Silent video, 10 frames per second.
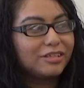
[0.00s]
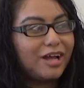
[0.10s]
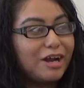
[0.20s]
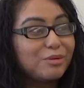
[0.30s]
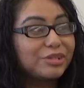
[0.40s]

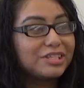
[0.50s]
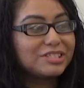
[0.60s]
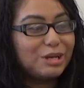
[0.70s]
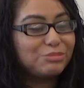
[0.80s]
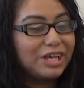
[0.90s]
I remember the
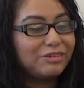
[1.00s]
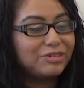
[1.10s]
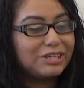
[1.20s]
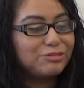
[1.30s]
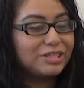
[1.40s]
same day
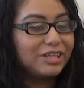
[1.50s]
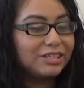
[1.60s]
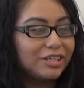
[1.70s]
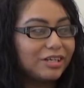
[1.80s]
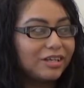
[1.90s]
when he was
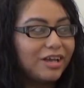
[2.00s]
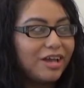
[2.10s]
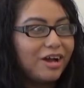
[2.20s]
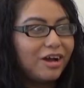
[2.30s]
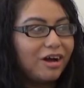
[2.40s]
elected,
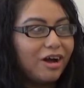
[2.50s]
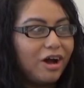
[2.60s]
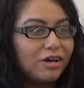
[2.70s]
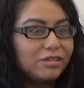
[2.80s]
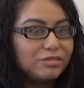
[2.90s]

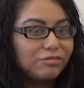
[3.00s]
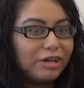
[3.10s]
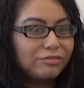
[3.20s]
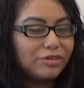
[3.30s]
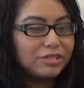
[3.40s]
all these
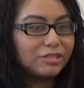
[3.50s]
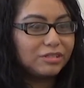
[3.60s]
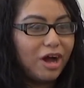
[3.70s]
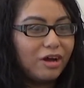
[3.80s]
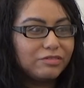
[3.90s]
white folks in
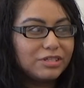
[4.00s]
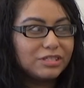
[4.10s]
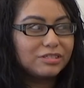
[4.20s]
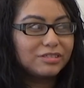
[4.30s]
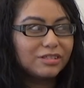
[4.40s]
the
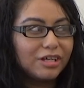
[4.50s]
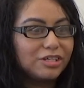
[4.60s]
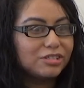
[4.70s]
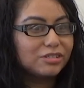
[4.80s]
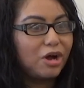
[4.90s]
office, they're
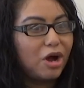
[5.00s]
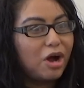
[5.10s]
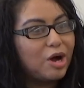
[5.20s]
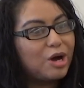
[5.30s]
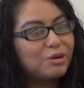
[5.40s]
just
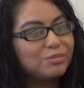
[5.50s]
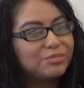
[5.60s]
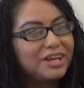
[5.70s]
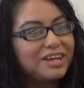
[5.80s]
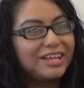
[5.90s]

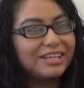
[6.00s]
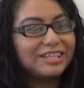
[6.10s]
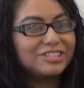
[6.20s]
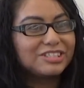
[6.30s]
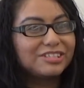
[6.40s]
calm. Like
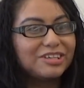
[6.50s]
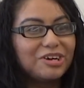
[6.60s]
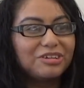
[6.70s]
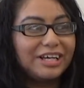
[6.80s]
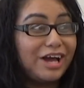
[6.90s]
they just
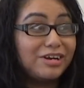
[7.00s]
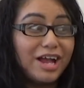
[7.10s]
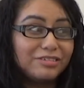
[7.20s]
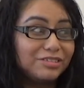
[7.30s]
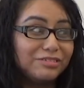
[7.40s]
know, like I don't
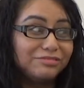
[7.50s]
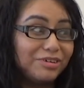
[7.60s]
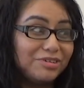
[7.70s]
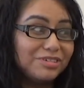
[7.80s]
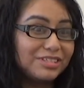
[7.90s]
have to go
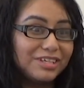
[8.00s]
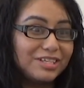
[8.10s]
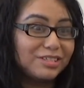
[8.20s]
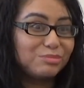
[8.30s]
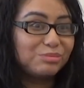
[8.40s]
vote.
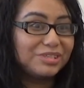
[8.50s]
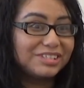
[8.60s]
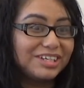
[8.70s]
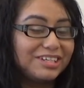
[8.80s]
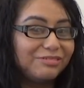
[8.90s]
He's gonna be
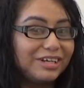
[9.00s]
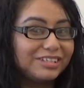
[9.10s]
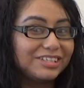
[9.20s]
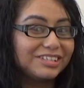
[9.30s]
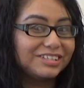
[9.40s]
president anyway at
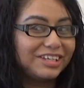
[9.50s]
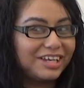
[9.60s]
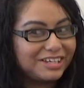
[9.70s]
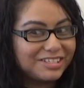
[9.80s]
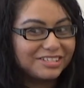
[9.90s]
the end of the
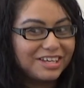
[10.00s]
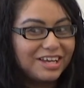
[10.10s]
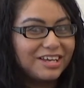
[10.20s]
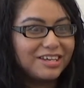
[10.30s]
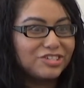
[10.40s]
day because
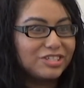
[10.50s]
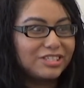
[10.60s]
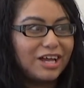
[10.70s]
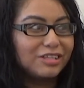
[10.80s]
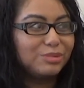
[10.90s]
It's just
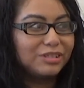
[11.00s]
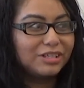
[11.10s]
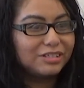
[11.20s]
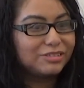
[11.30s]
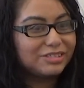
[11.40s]
how the
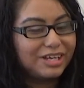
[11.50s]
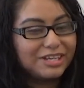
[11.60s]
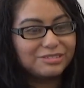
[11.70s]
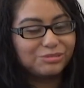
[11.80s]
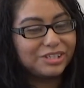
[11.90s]
political
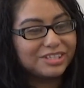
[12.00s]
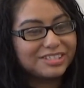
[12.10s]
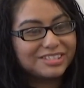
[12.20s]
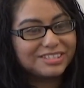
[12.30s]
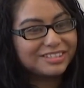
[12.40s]
science
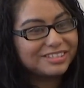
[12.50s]
works.